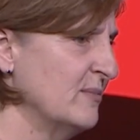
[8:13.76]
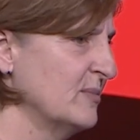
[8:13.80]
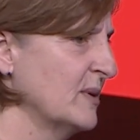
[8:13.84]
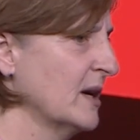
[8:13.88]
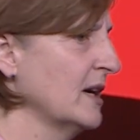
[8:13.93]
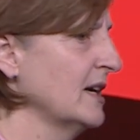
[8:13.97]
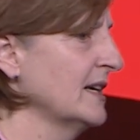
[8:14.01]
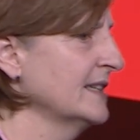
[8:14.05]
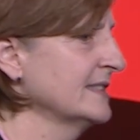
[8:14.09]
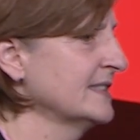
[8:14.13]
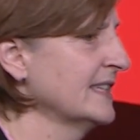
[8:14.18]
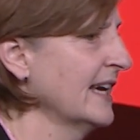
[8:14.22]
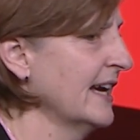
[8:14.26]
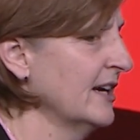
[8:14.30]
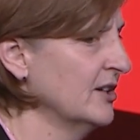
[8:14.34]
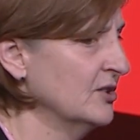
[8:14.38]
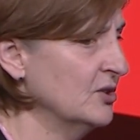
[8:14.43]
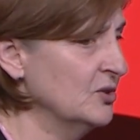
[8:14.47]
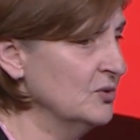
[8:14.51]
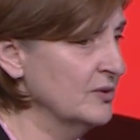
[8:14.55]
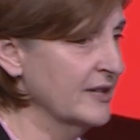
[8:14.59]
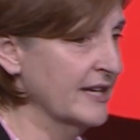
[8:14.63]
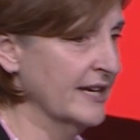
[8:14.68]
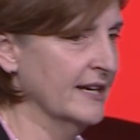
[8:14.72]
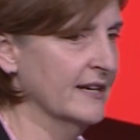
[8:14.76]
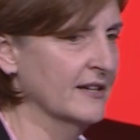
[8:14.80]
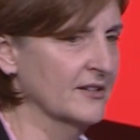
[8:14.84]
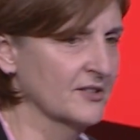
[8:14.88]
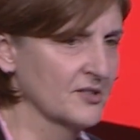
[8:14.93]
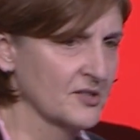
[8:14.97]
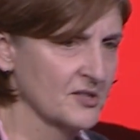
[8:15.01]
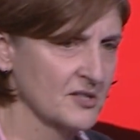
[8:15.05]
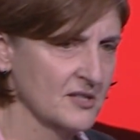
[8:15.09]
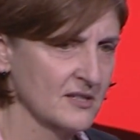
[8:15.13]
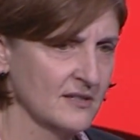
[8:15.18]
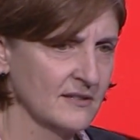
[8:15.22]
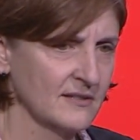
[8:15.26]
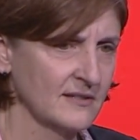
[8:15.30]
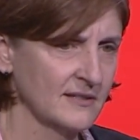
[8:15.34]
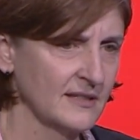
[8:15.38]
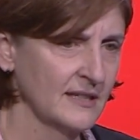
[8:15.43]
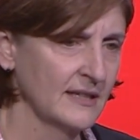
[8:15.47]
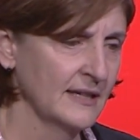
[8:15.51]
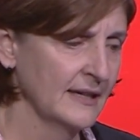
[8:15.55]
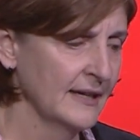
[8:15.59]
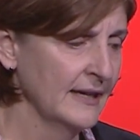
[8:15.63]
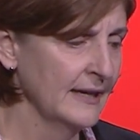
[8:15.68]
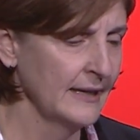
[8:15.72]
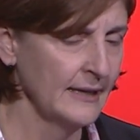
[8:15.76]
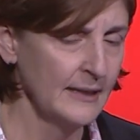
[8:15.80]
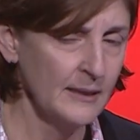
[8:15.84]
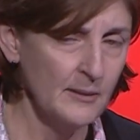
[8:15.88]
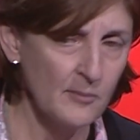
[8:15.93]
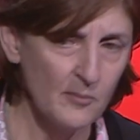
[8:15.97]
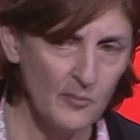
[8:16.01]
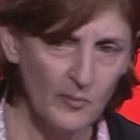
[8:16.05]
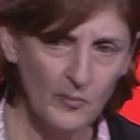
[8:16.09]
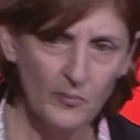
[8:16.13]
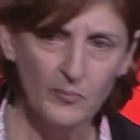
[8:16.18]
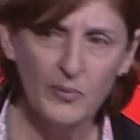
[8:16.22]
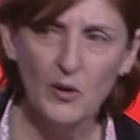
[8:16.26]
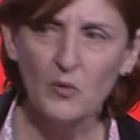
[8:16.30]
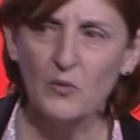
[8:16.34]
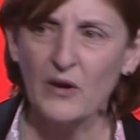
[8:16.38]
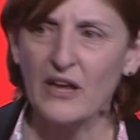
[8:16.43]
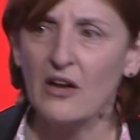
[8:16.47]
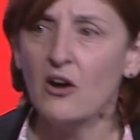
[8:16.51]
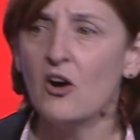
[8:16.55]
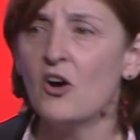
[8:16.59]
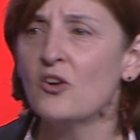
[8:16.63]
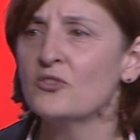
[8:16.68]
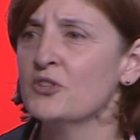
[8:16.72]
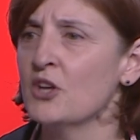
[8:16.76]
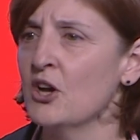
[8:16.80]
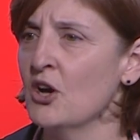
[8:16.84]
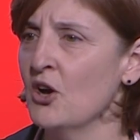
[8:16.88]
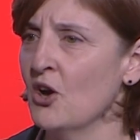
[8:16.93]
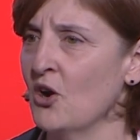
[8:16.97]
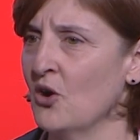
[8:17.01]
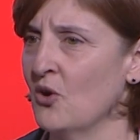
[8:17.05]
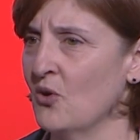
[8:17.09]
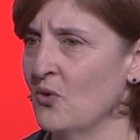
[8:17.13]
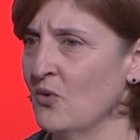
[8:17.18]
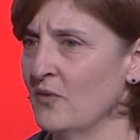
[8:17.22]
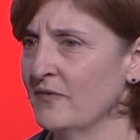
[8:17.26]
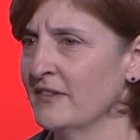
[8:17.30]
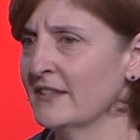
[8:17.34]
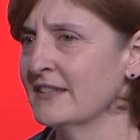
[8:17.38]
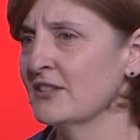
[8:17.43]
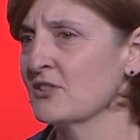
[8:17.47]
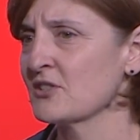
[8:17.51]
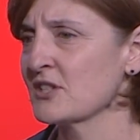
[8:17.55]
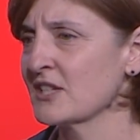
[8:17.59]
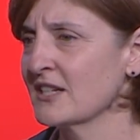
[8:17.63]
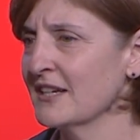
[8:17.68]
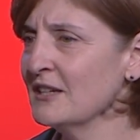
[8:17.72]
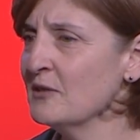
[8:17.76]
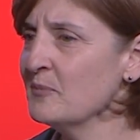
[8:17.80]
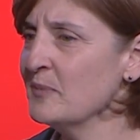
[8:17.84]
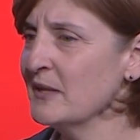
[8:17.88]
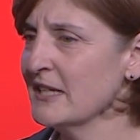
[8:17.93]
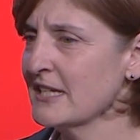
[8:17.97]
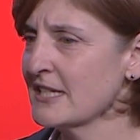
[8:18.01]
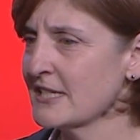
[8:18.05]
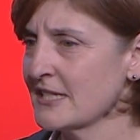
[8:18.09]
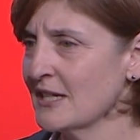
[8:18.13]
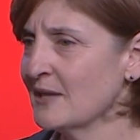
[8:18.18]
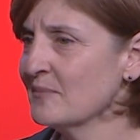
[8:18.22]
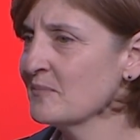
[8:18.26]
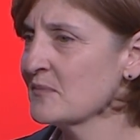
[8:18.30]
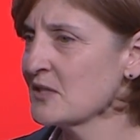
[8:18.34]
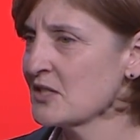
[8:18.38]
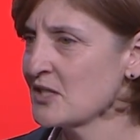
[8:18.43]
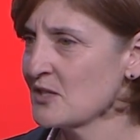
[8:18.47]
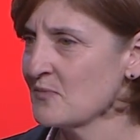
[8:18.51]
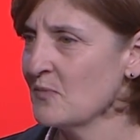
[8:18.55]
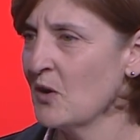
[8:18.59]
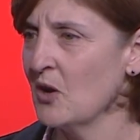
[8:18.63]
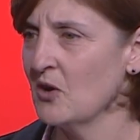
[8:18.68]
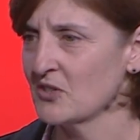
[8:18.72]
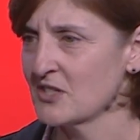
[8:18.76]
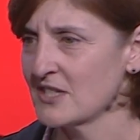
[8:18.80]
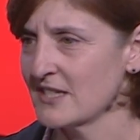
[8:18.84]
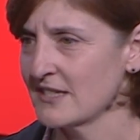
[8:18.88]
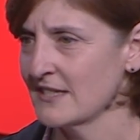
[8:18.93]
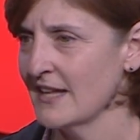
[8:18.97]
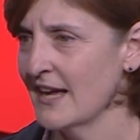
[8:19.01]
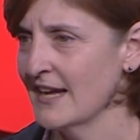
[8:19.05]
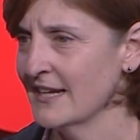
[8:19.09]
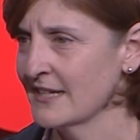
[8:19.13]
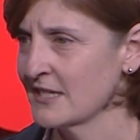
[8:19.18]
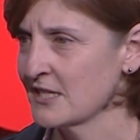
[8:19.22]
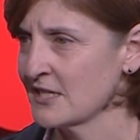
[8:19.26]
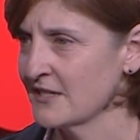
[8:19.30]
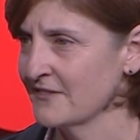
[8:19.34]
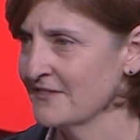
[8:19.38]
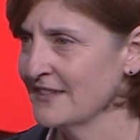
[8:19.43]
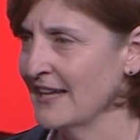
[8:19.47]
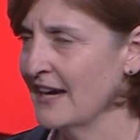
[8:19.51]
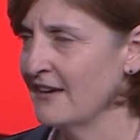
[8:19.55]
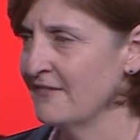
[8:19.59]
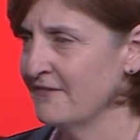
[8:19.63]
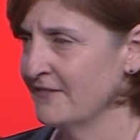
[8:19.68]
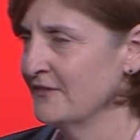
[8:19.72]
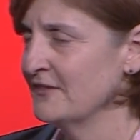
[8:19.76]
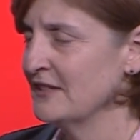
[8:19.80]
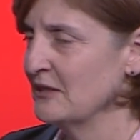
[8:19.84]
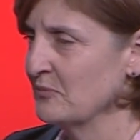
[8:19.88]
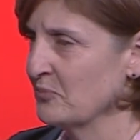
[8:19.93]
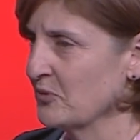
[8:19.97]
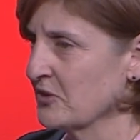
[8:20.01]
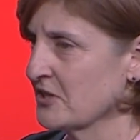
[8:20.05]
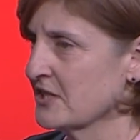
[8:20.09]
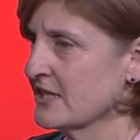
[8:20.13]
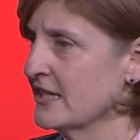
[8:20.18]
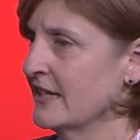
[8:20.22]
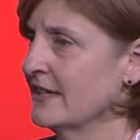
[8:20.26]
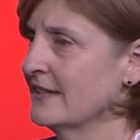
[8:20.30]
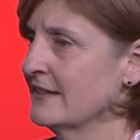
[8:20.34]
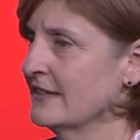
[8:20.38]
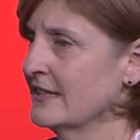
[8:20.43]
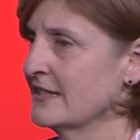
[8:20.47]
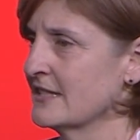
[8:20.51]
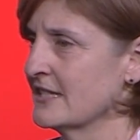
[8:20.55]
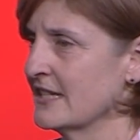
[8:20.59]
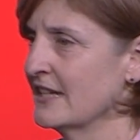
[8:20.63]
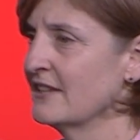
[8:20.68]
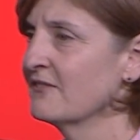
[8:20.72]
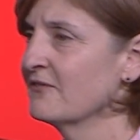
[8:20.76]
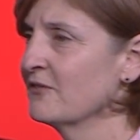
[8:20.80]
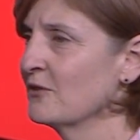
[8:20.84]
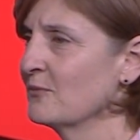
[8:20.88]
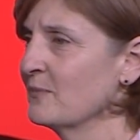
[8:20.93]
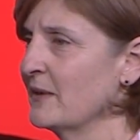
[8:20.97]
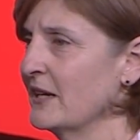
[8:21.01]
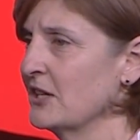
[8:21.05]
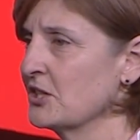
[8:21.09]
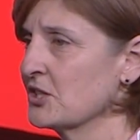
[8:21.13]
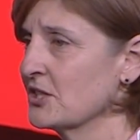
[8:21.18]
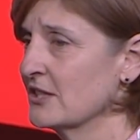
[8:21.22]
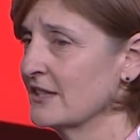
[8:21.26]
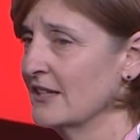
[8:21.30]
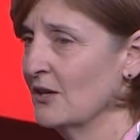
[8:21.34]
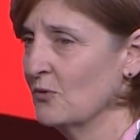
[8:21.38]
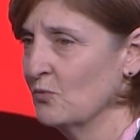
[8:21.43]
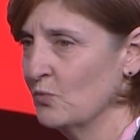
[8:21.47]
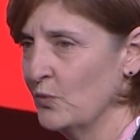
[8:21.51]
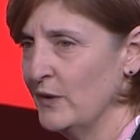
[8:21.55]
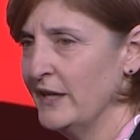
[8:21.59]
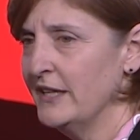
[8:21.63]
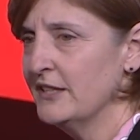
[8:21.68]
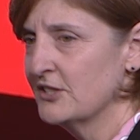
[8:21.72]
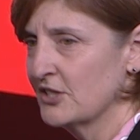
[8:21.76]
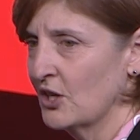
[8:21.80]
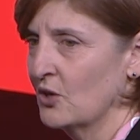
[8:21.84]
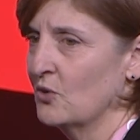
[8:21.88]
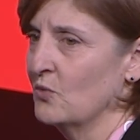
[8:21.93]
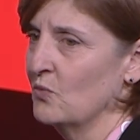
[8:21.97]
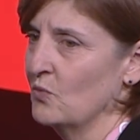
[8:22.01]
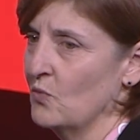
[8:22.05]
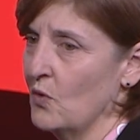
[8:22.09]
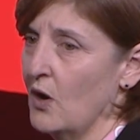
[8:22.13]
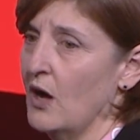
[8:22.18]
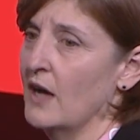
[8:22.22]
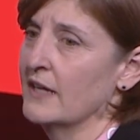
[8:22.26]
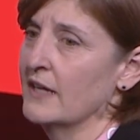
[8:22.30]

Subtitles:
content, who cares? But we all know that there's going to be some small slice of that 50% that's information that we don't want